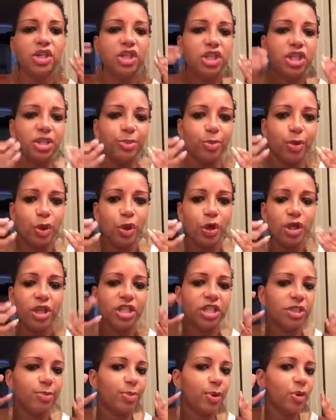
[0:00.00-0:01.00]
shimmer.
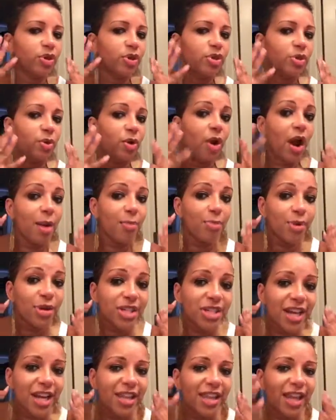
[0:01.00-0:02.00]
It's supposed to, I
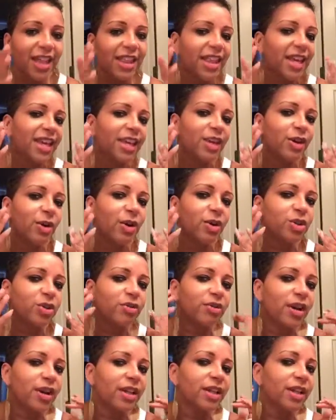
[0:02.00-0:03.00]
appreciate that. Thank you,
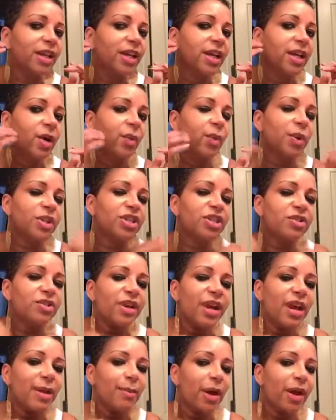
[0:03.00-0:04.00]
Ultraviolet. What's your
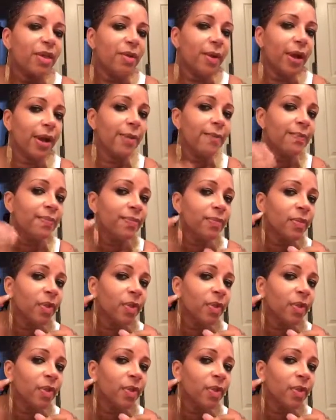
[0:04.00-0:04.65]
name, by the way?